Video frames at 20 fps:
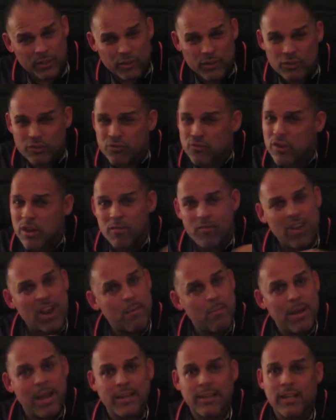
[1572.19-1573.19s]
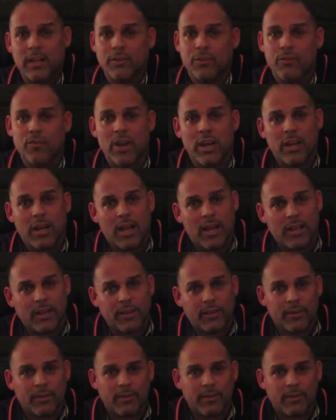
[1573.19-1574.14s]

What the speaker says: straight right back down the right line.